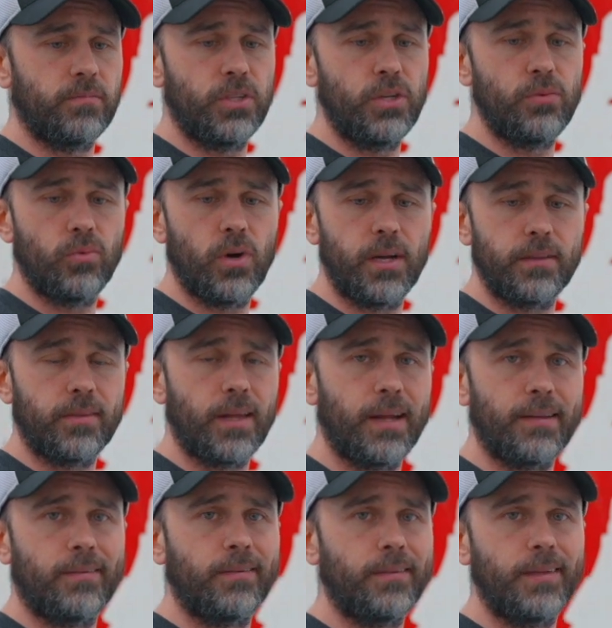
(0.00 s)
You want
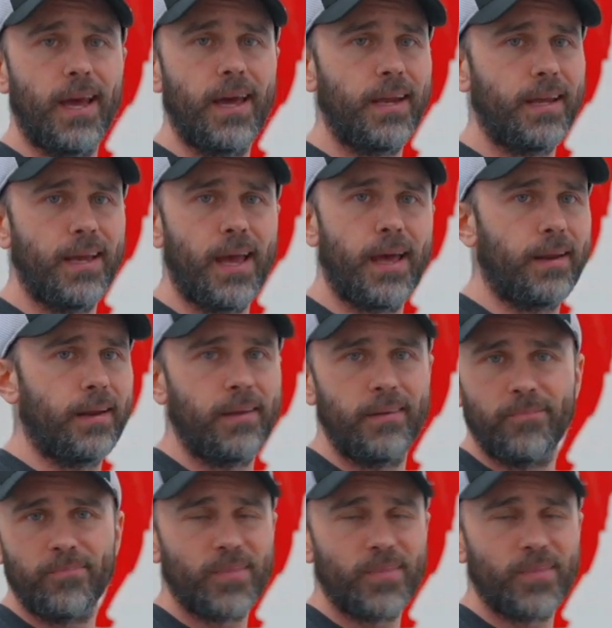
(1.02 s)
that steady eddy.